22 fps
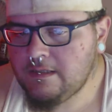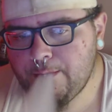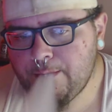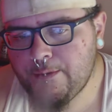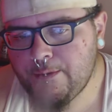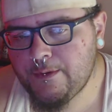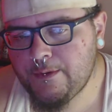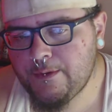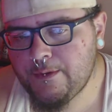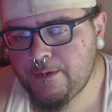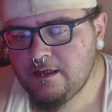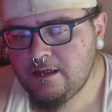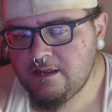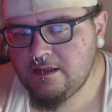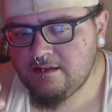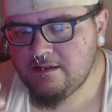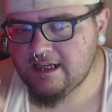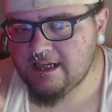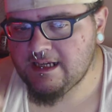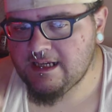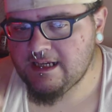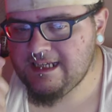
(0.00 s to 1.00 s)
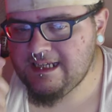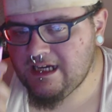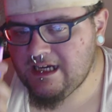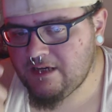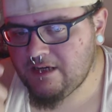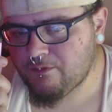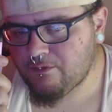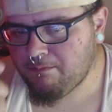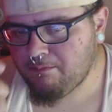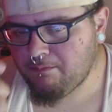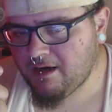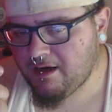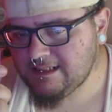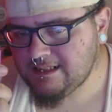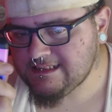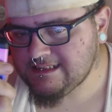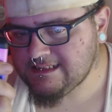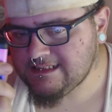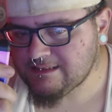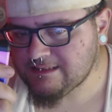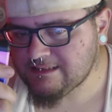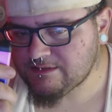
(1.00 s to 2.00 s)
for pod systems and high
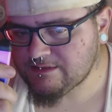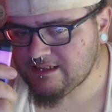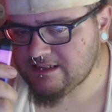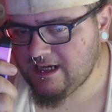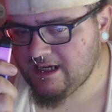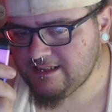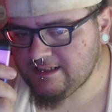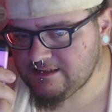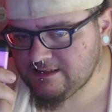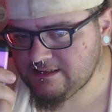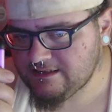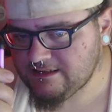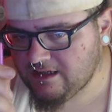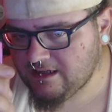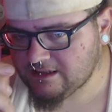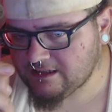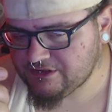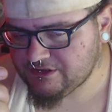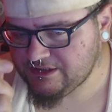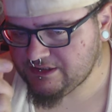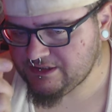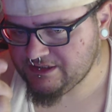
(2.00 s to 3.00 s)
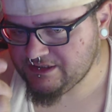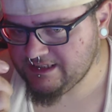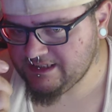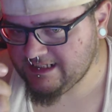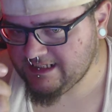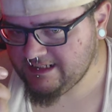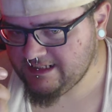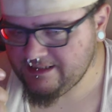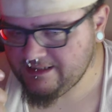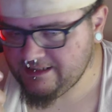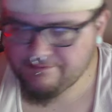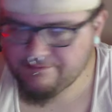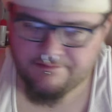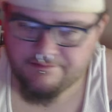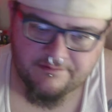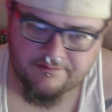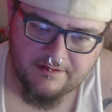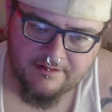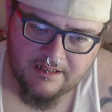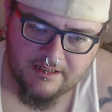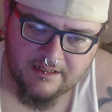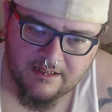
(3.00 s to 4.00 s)
concentration nicotine. Nick sauce, baby.
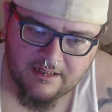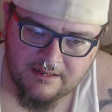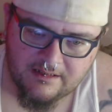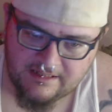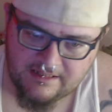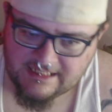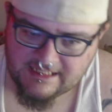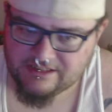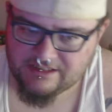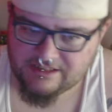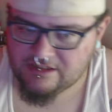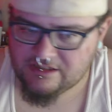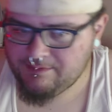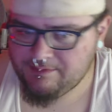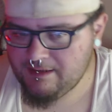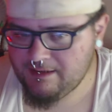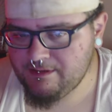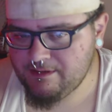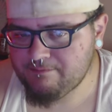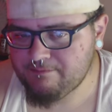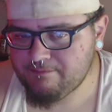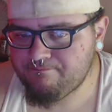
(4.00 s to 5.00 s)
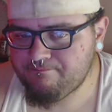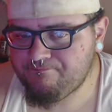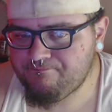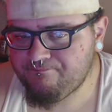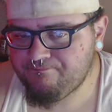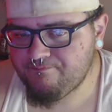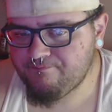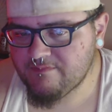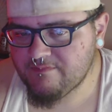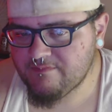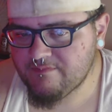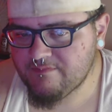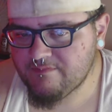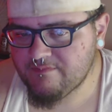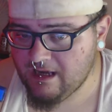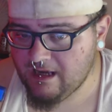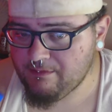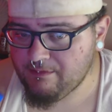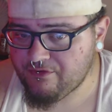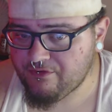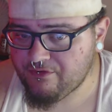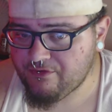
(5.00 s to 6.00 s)
It got me through a lot.
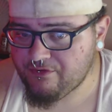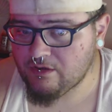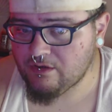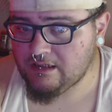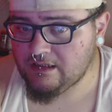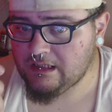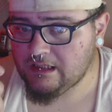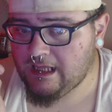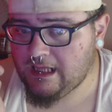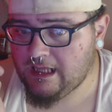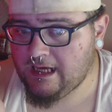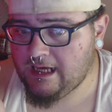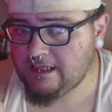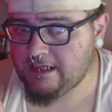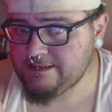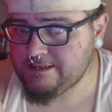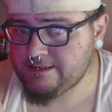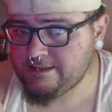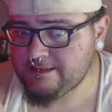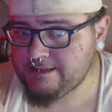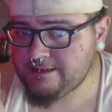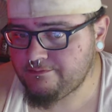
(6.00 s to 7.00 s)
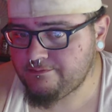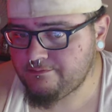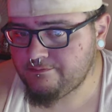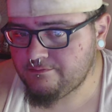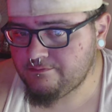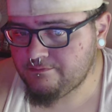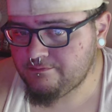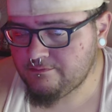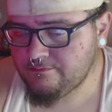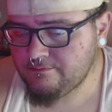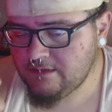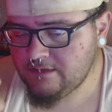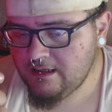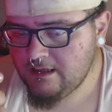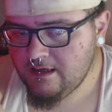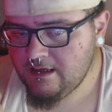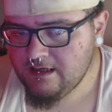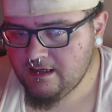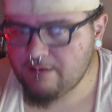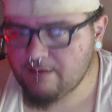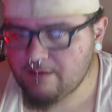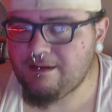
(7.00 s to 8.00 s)
And my laptop at the time.
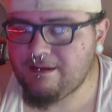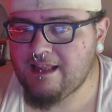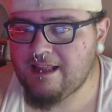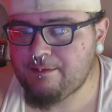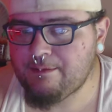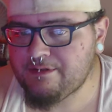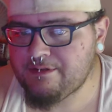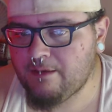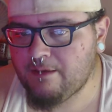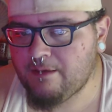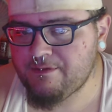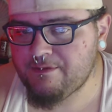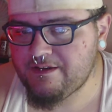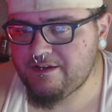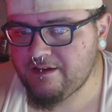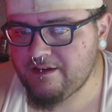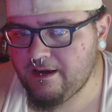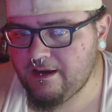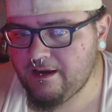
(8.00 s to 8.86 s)
That was pretty cool.